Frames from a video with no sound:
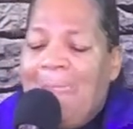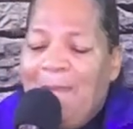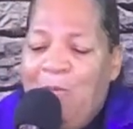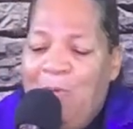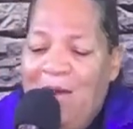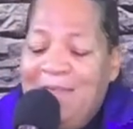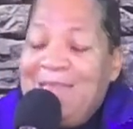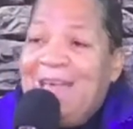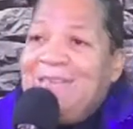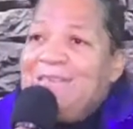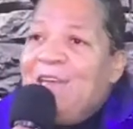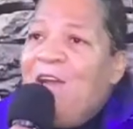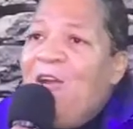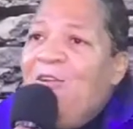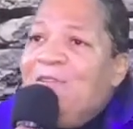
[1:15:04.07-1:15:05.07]
What does
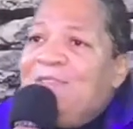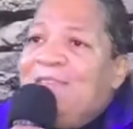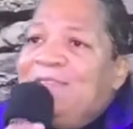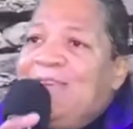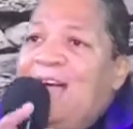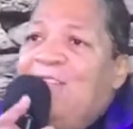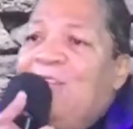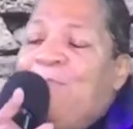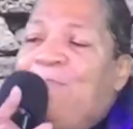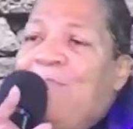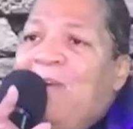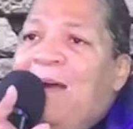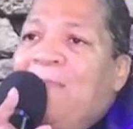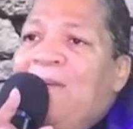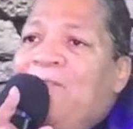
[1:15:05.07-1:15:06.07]
it hurt to say a little
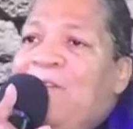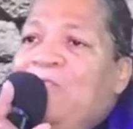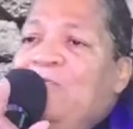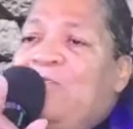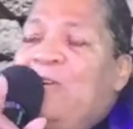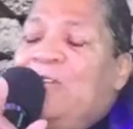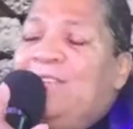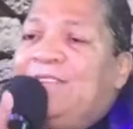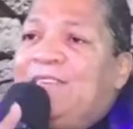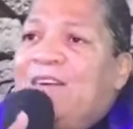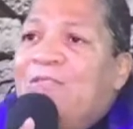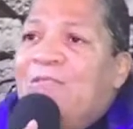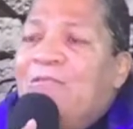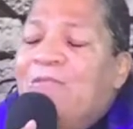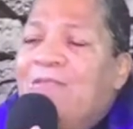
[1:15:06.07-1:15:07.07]
prayer before you go to
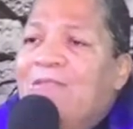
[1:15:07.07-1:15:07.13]
school?